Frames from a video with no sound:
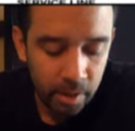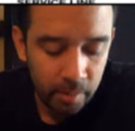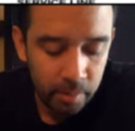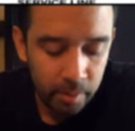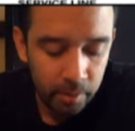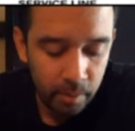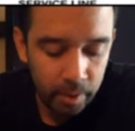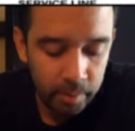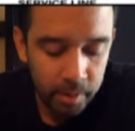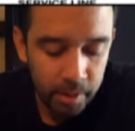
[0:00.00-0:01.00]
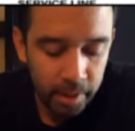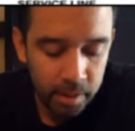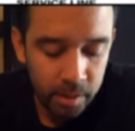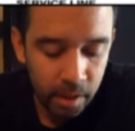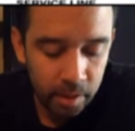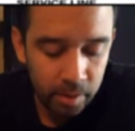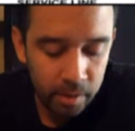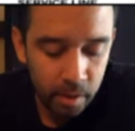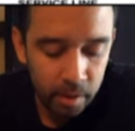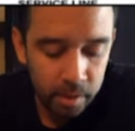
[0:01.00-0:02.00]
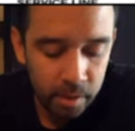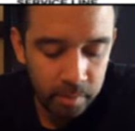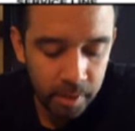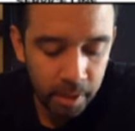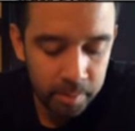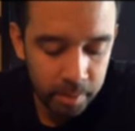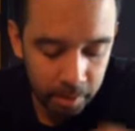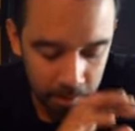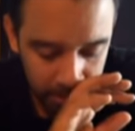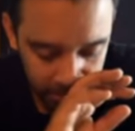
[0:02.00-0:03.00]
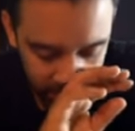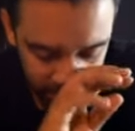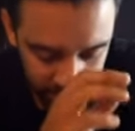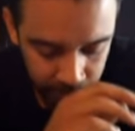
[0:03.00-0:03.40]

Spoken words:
to help avoid mistakes. Colors are sometimes used.